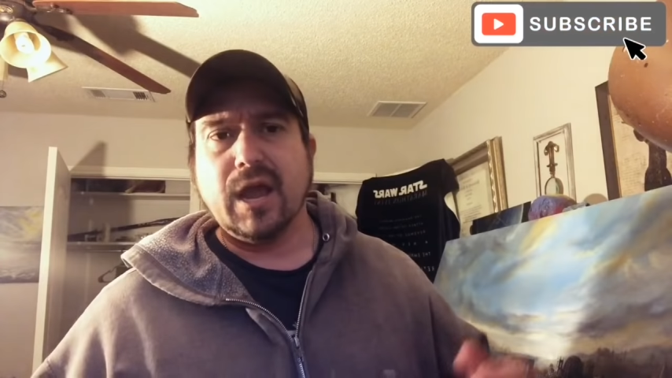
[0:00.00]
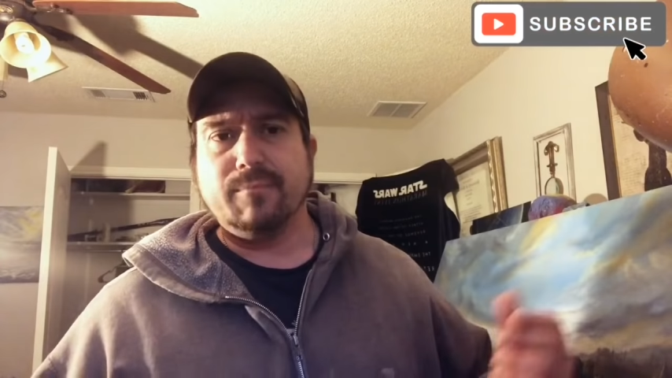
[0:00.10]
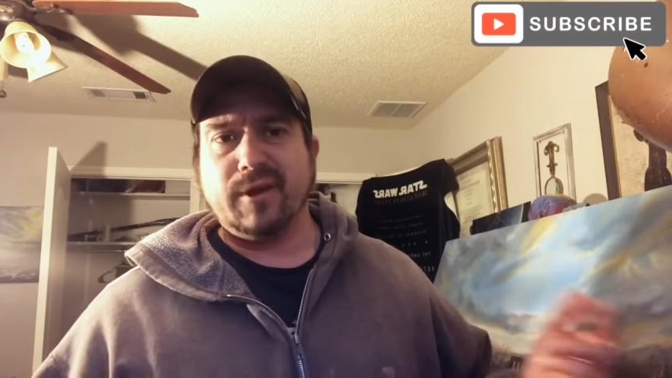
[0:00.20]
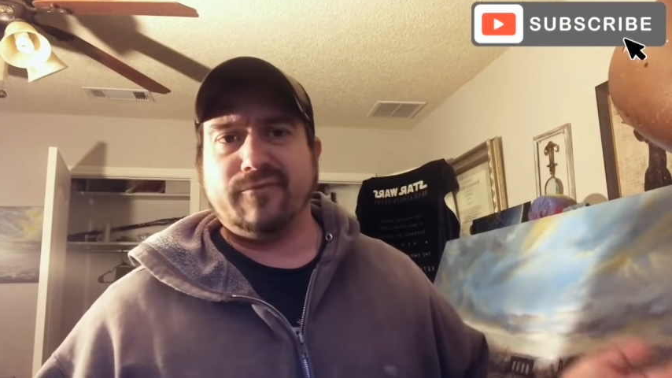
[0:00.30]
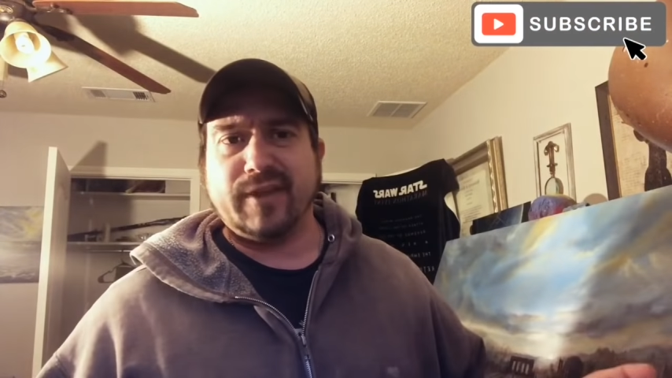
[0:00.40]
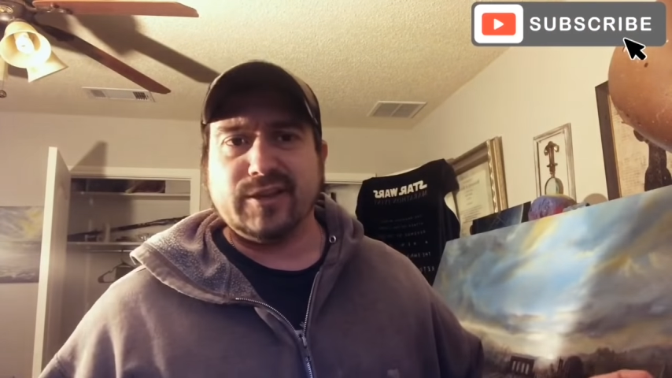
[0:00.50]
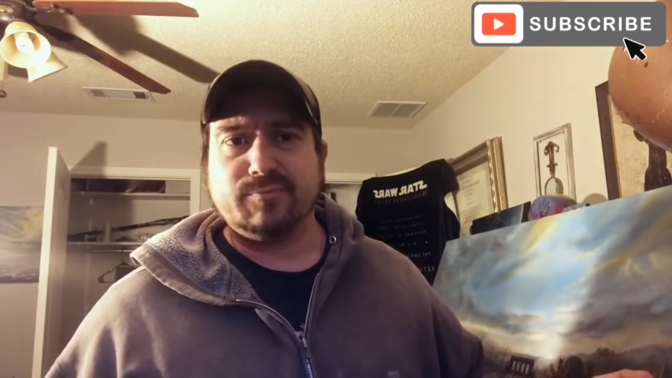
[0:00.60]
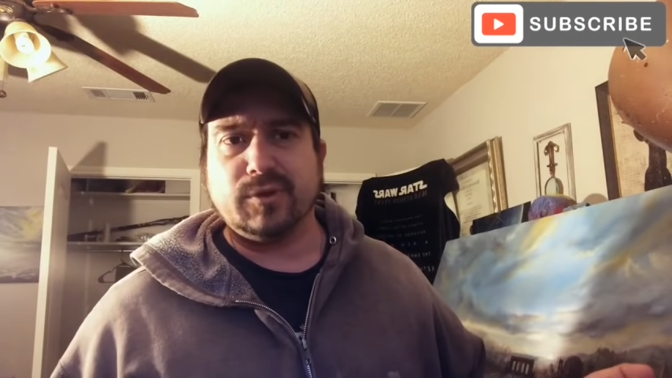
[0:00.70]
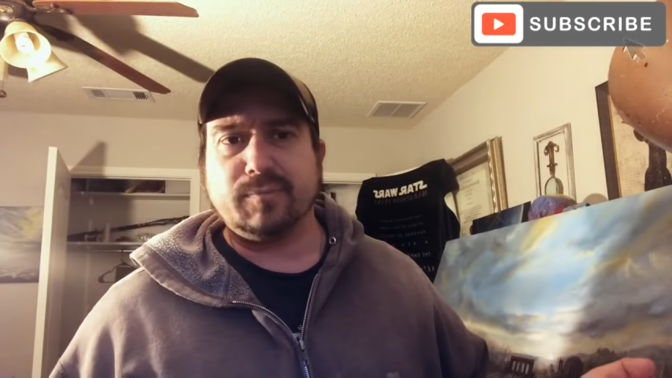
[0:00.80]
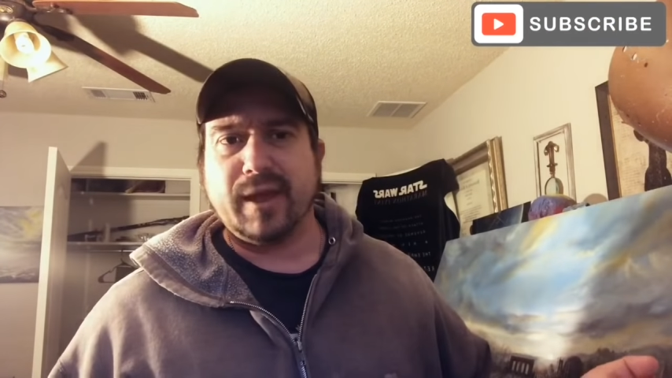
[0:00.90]
My
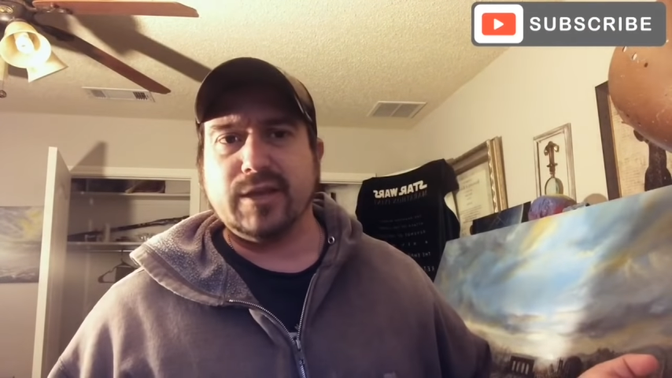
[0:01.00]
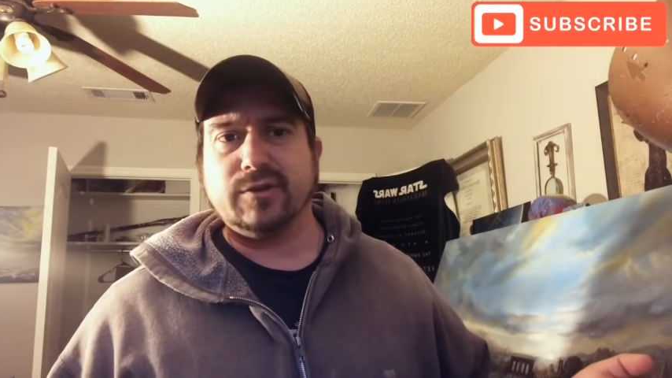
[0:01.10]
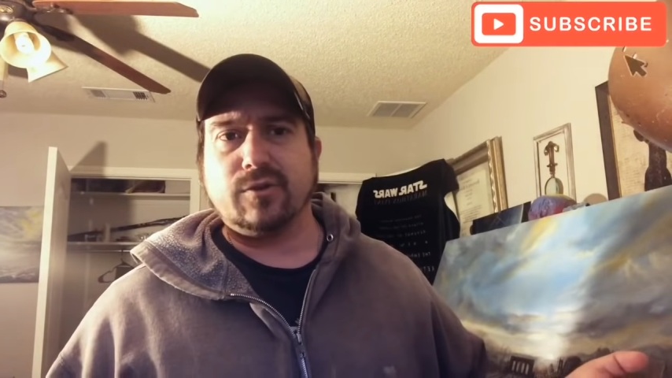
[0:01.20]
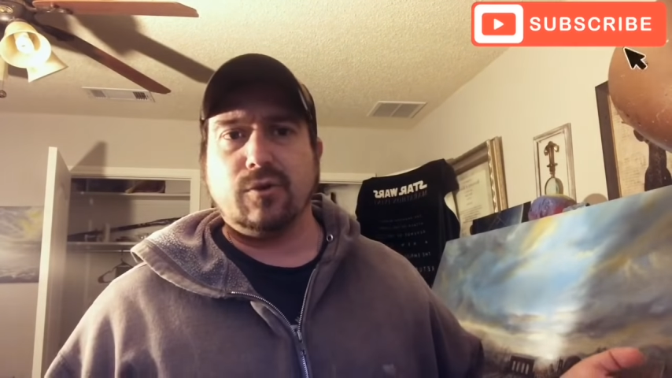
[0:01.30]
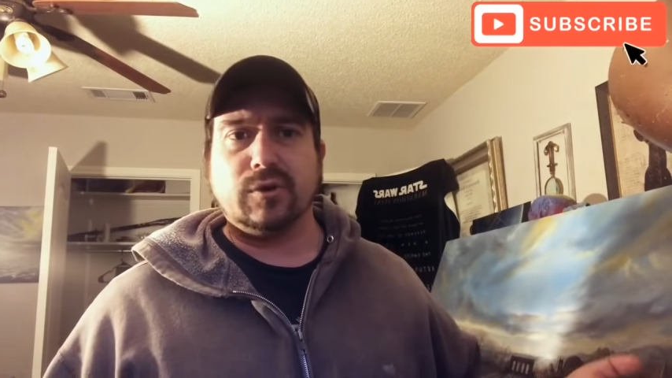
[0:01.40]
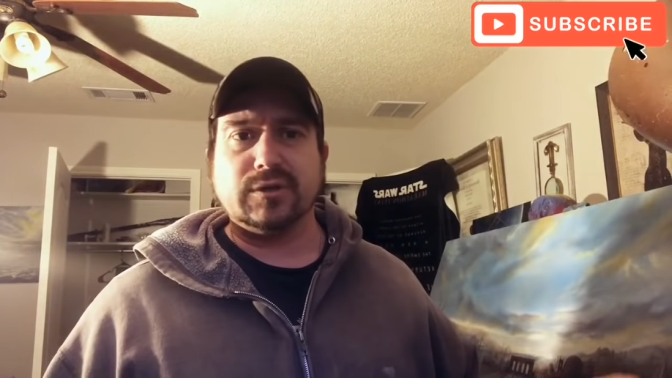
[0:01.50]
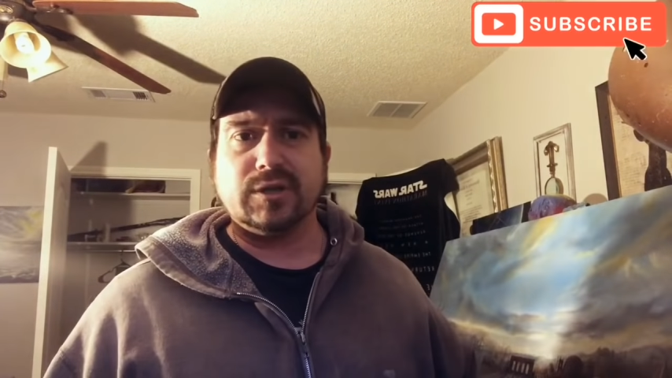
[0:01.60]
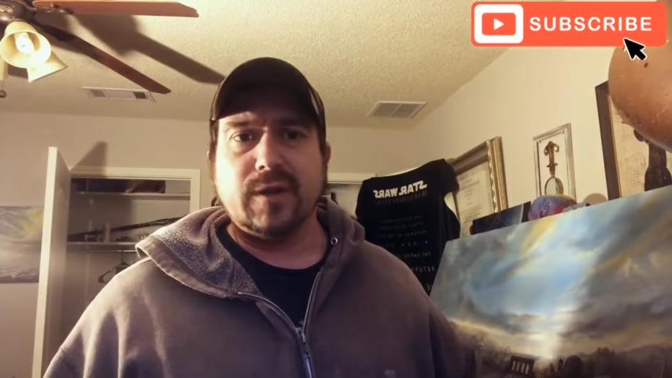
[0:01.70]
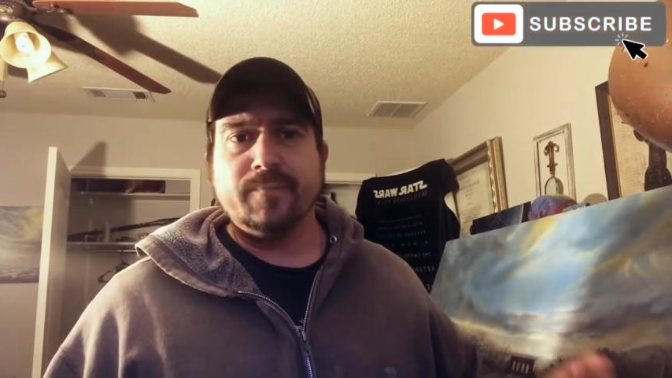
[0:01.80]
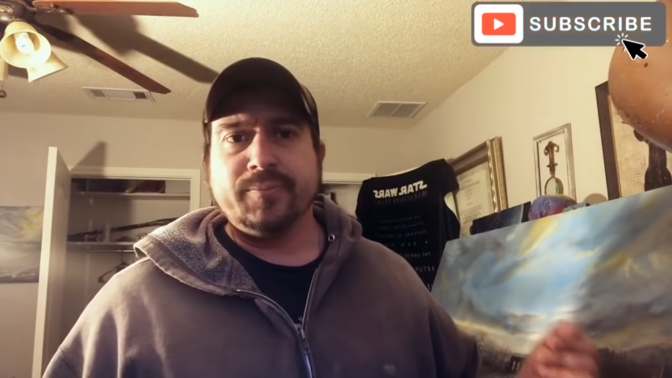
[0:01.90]
Facebook page, of course.
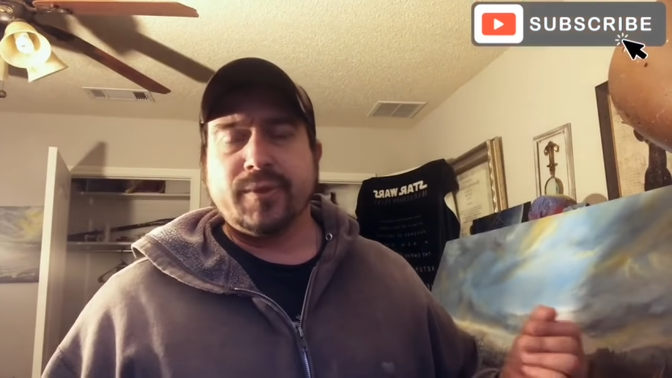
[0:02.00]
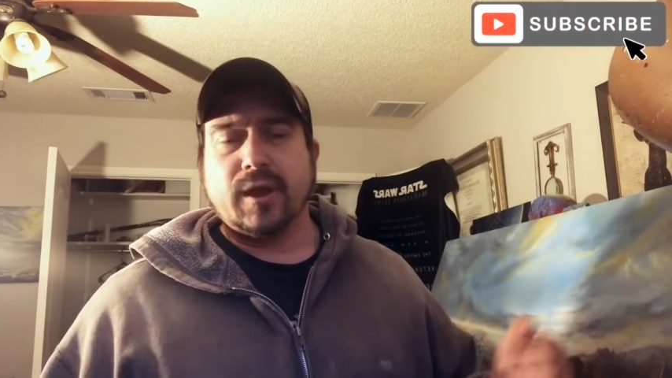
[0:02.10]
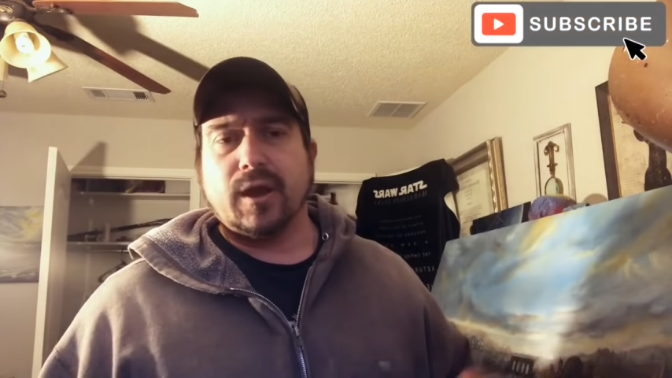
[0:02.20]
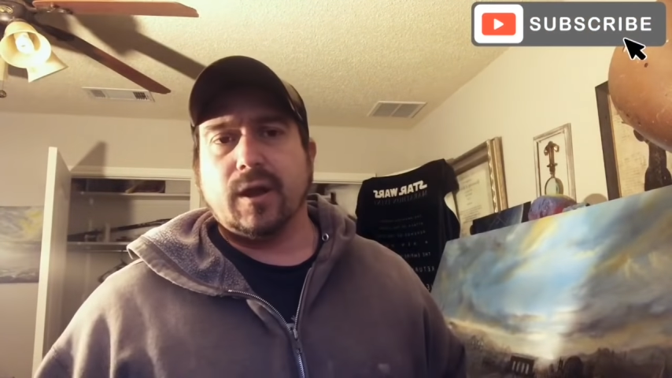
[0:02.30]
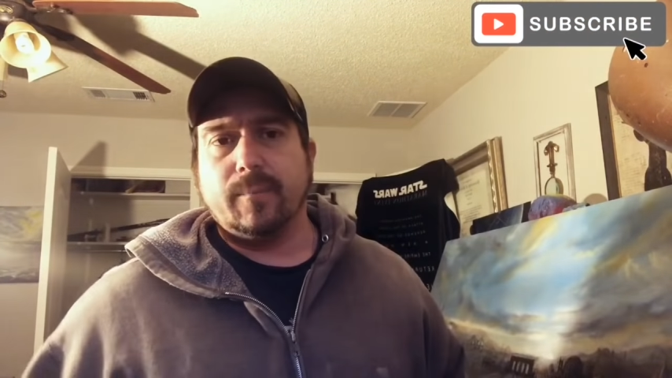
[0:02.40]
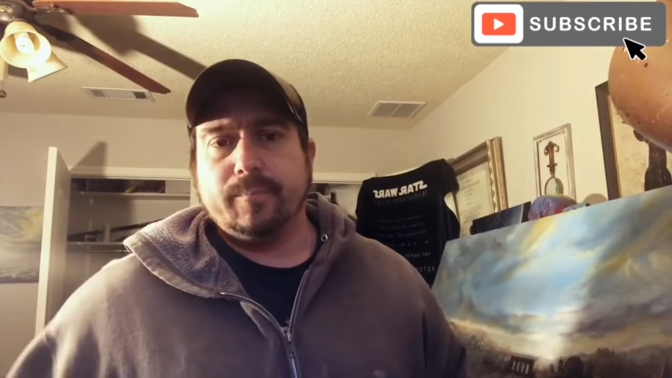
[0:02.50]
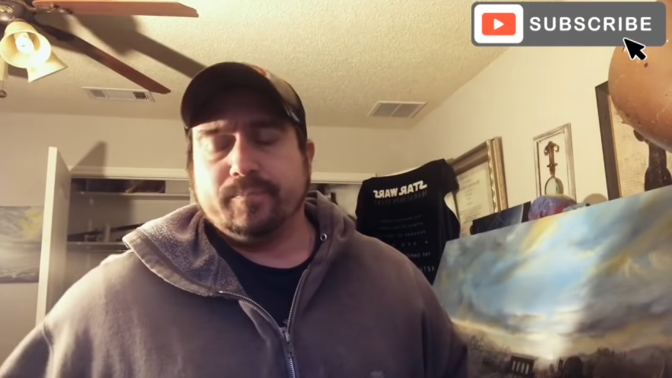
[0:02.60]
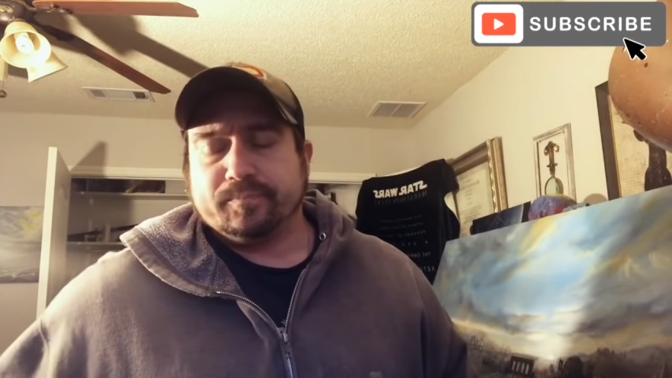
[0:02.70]
Um,